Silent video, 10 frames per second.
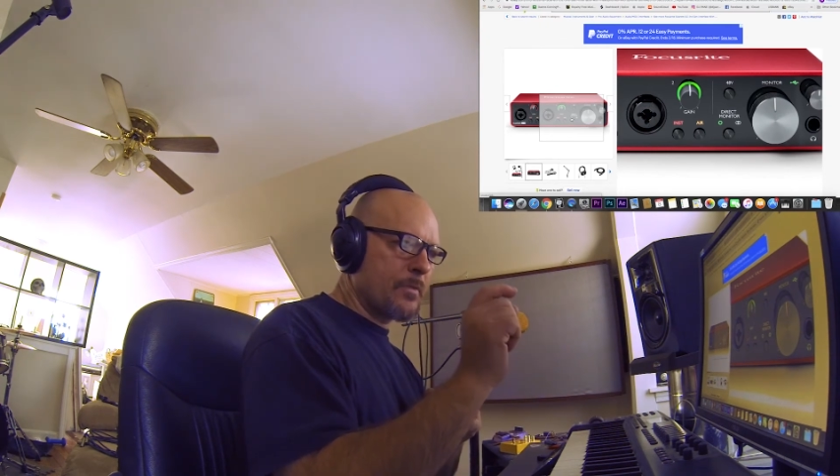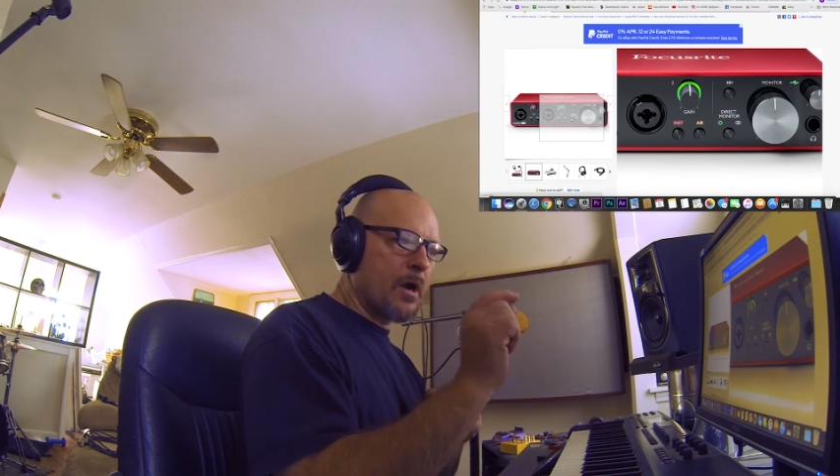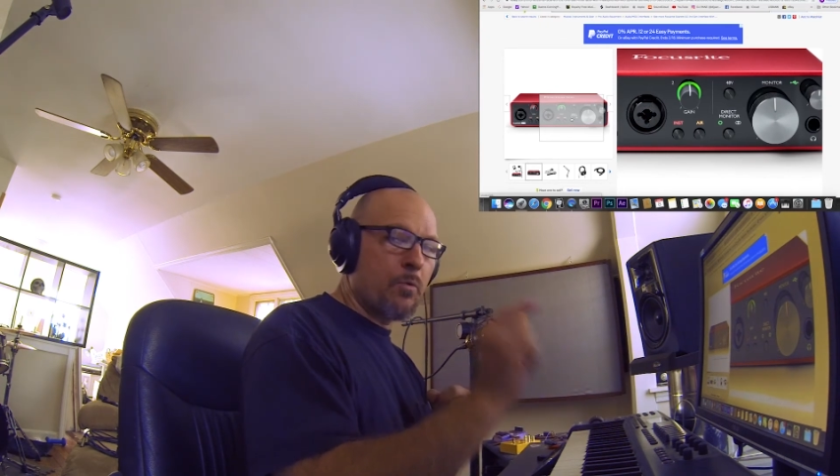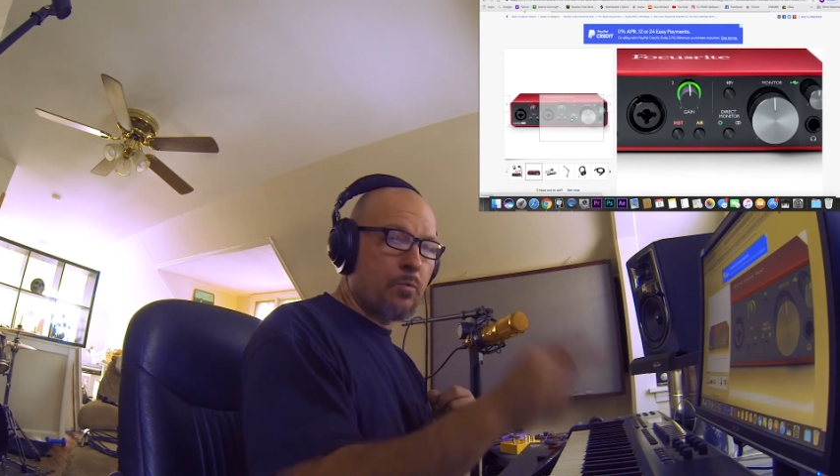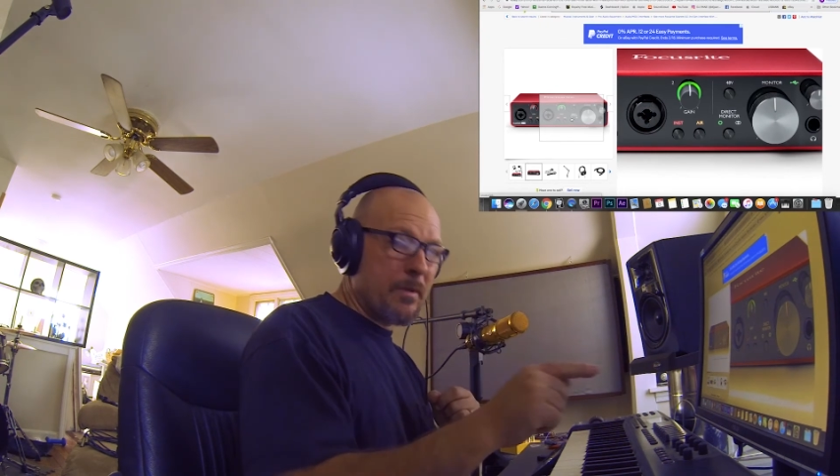
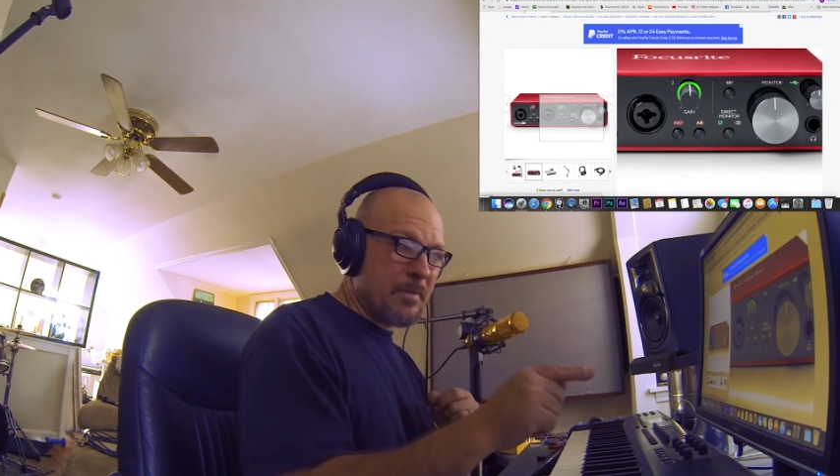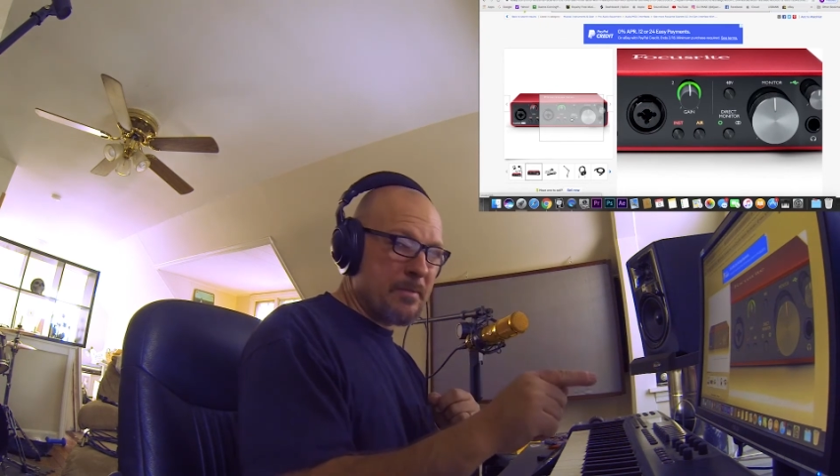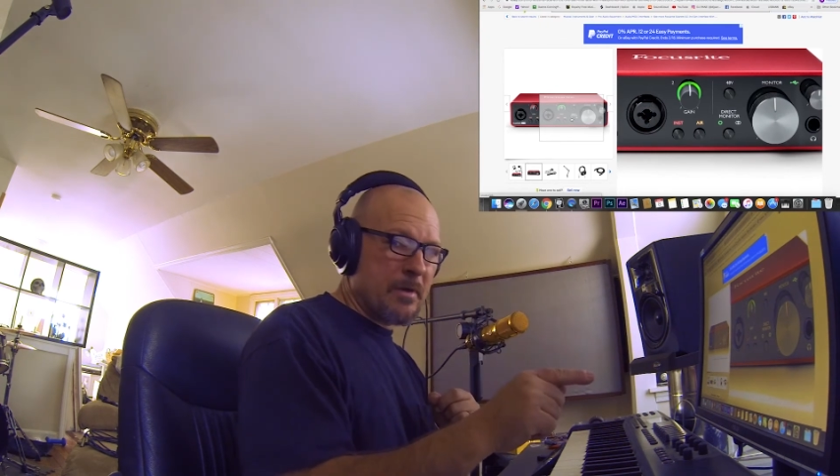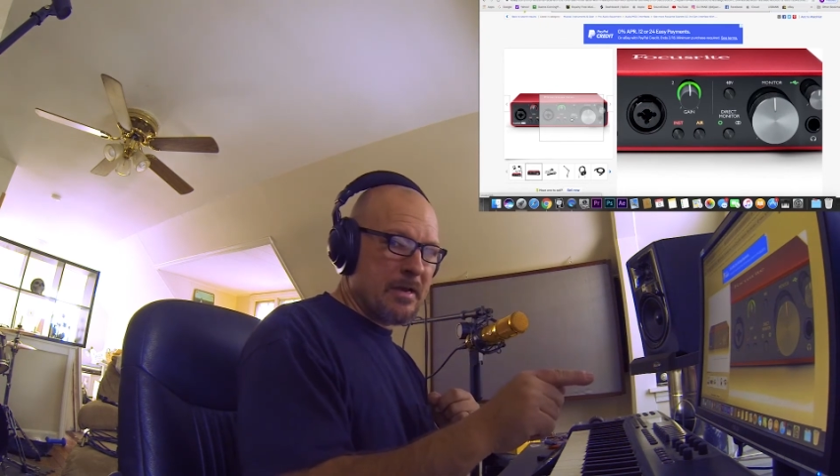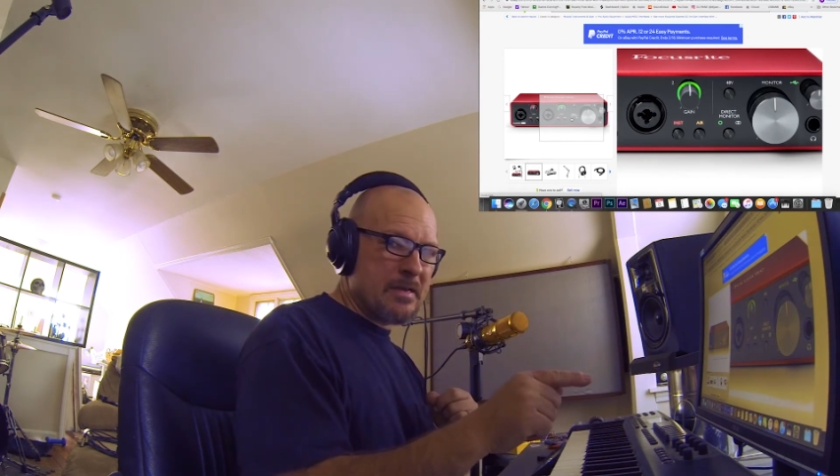ribbon
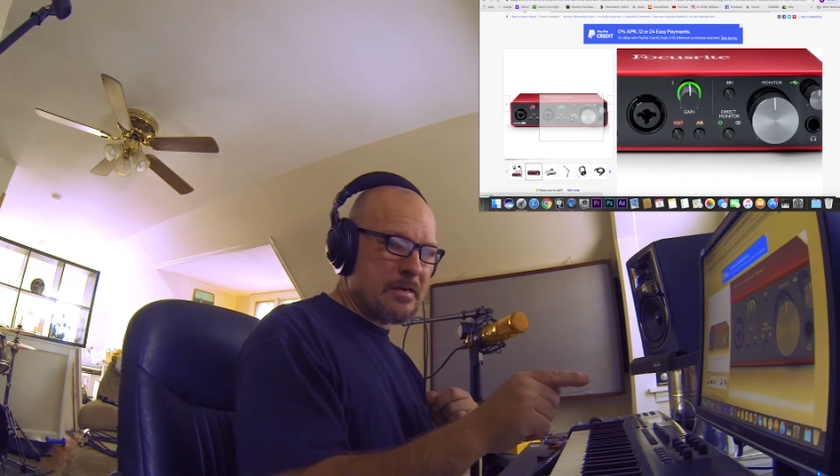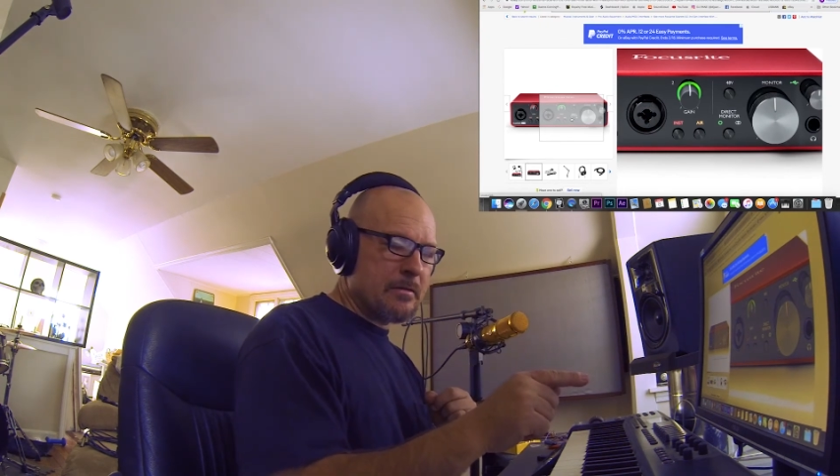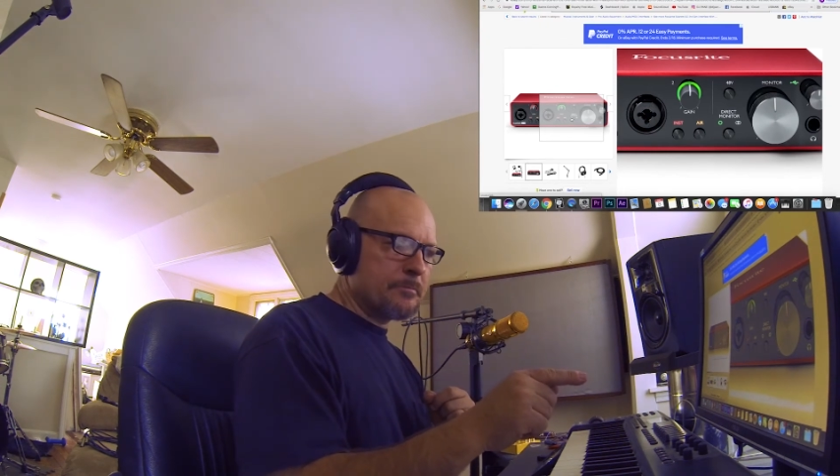mic.